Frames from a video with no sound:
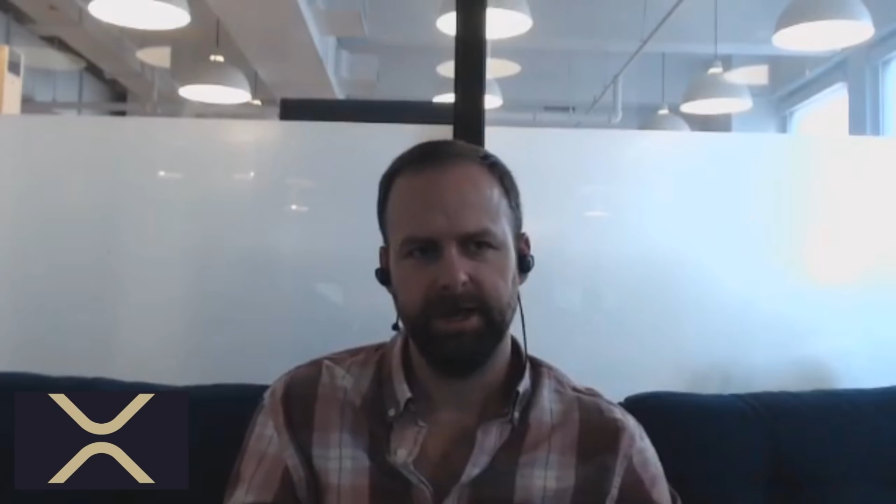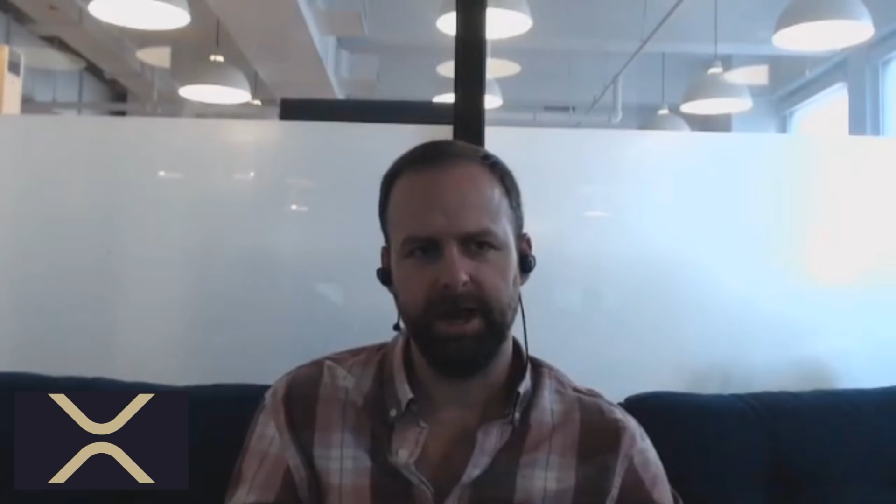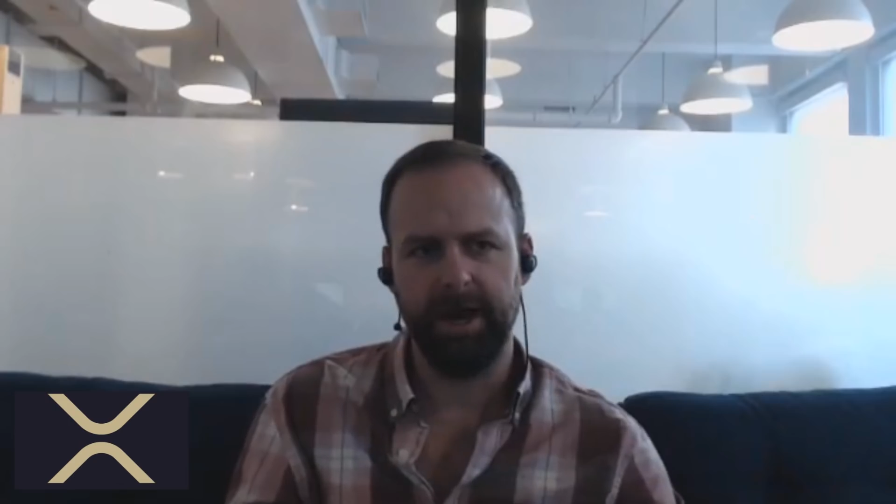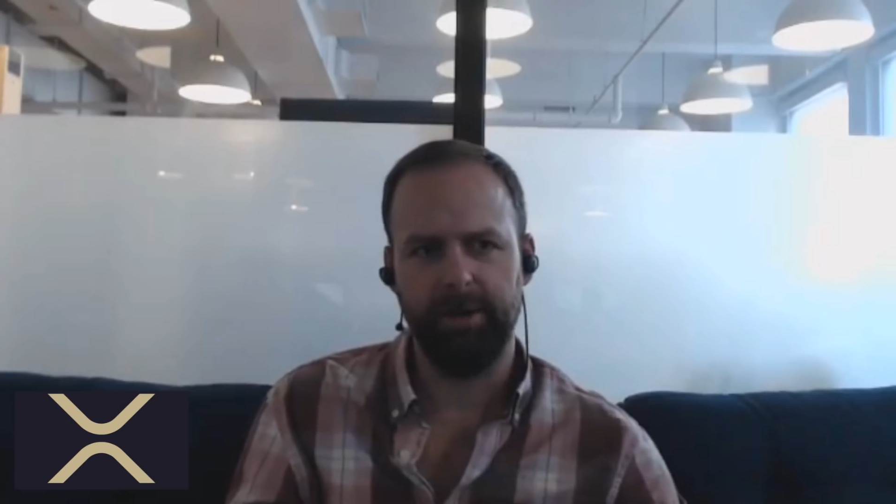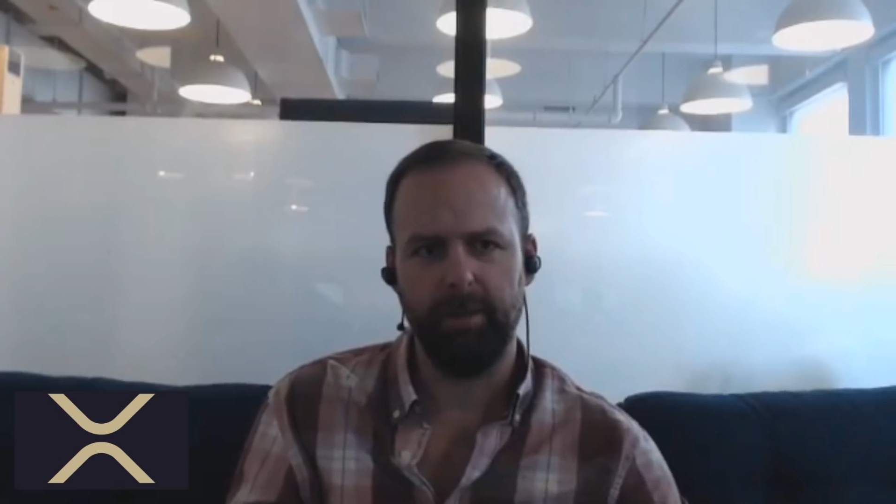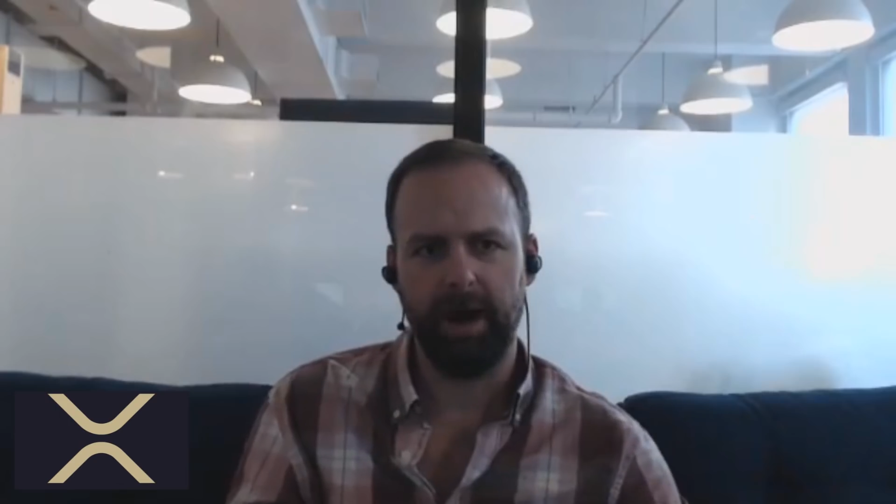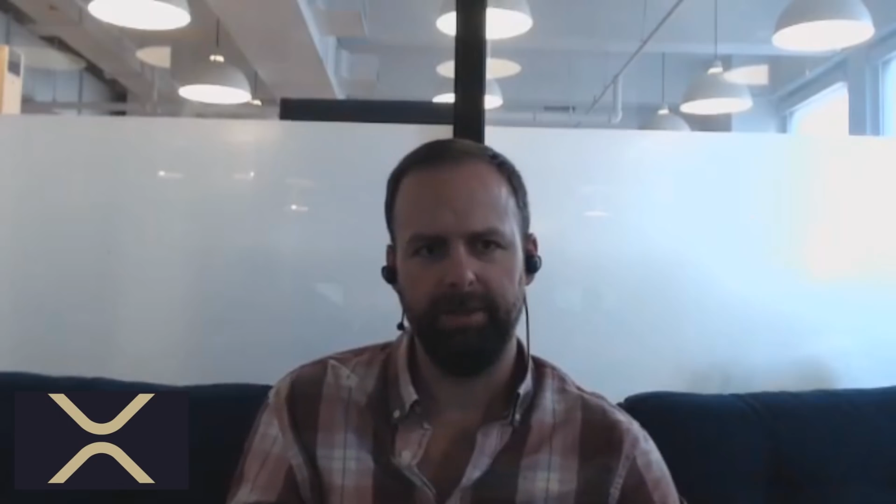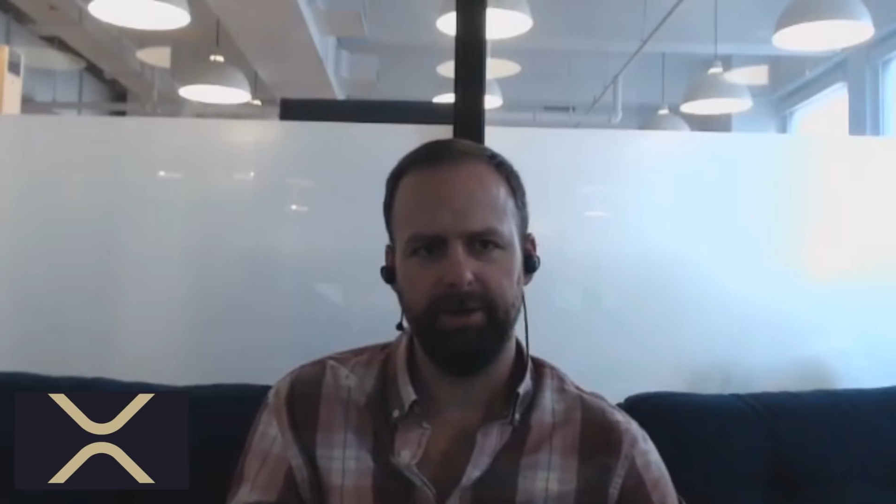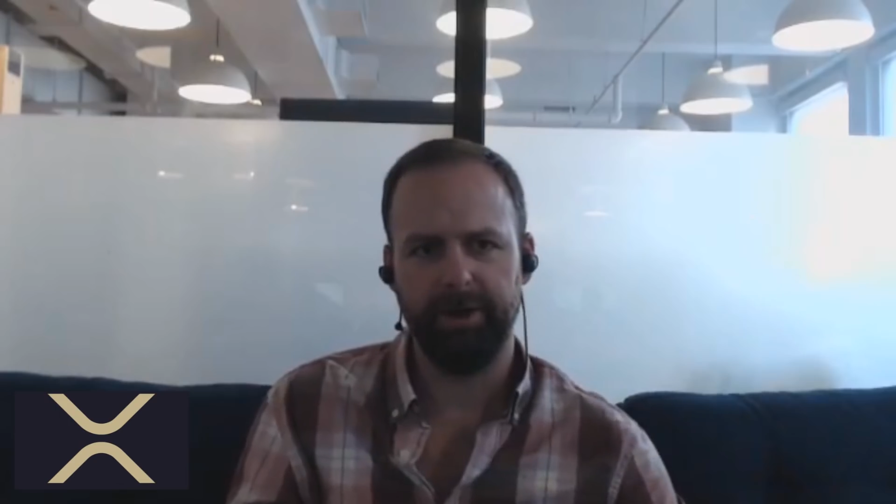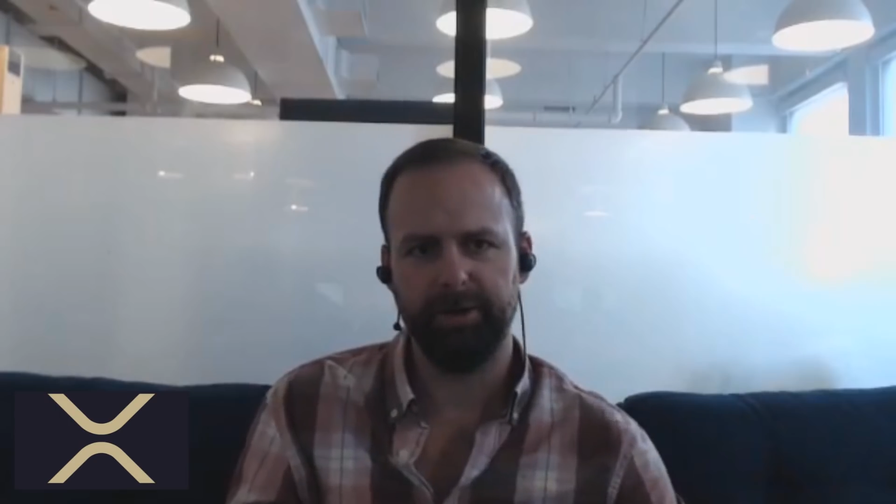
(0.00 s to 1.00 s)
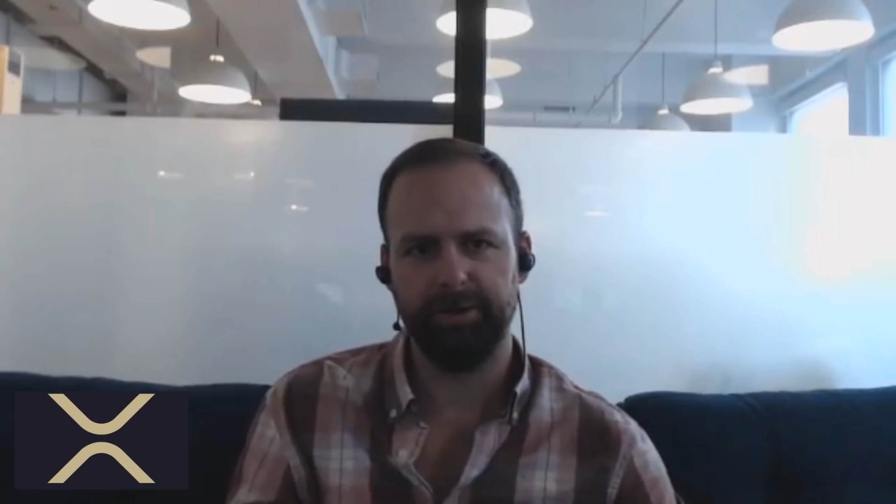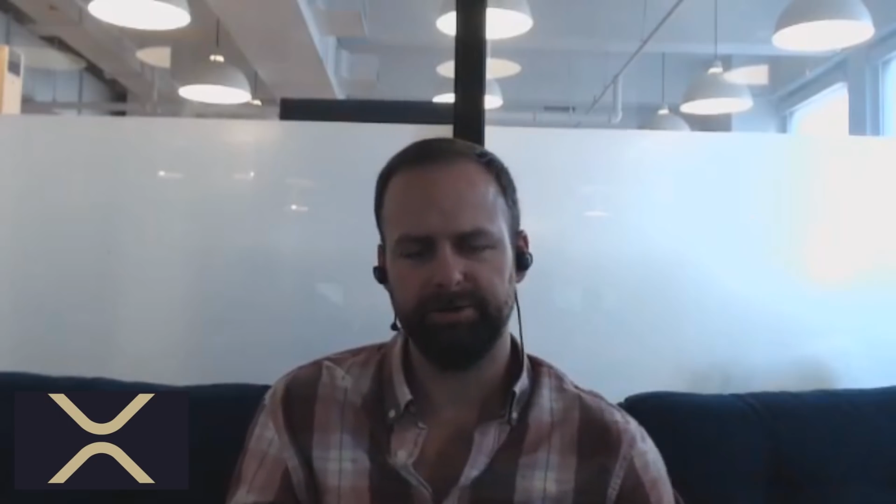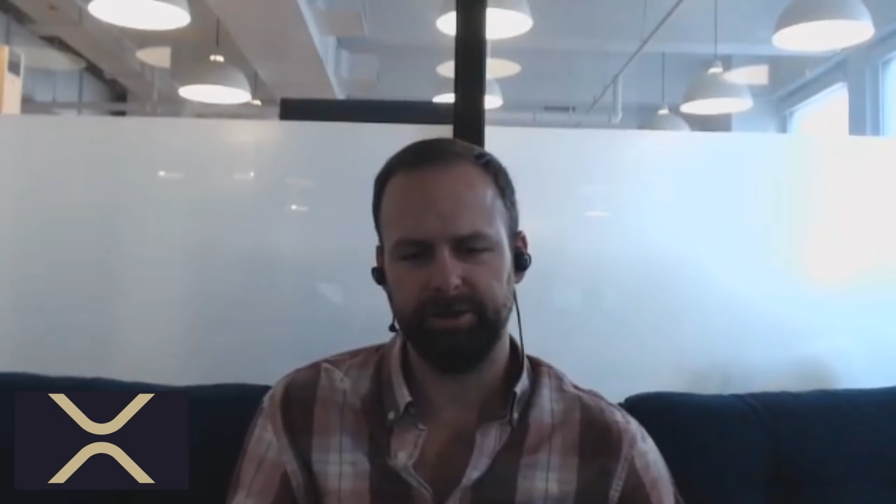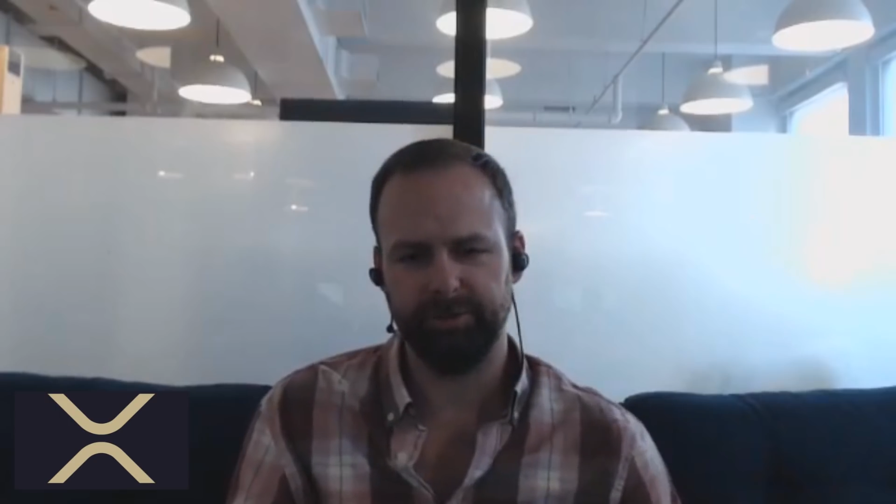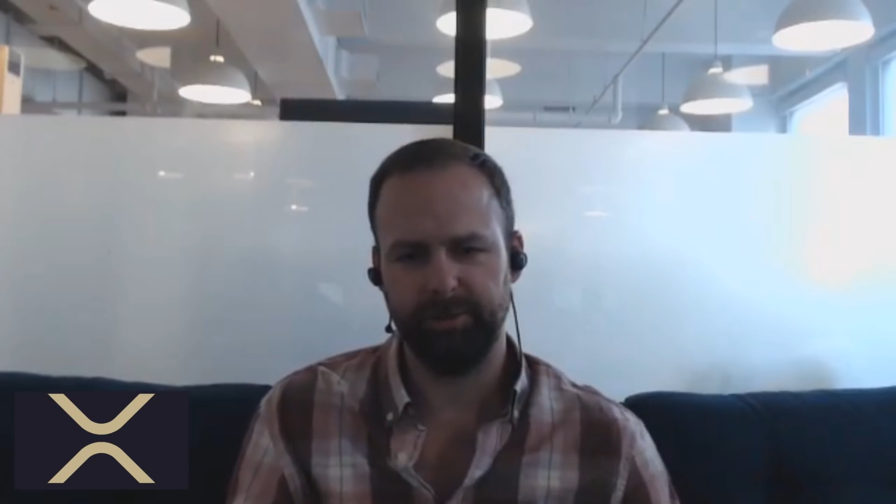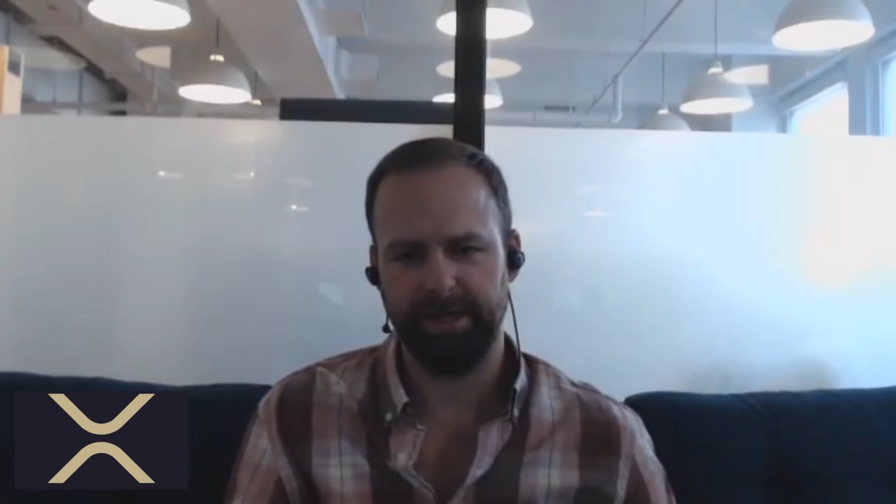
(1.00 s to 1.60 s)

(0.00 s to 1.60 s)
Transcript: on their central